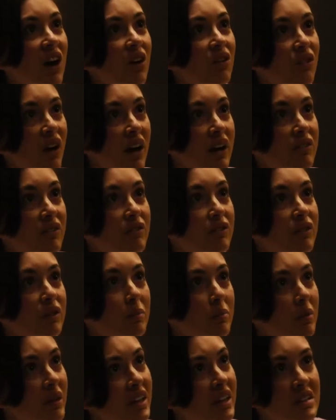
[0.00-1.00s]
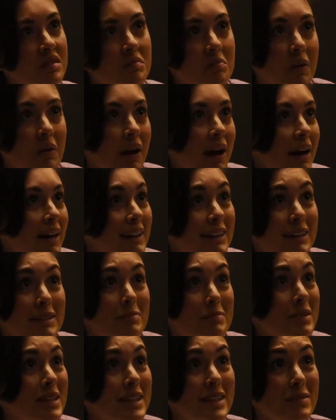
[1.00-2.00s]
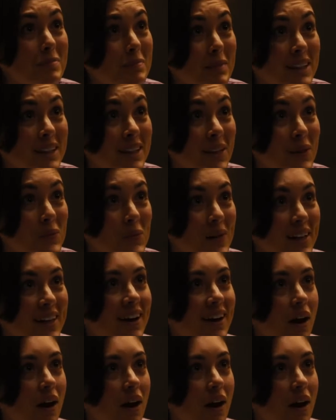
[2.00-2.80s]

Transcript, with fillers: our rightful place behind them doesn't mean that we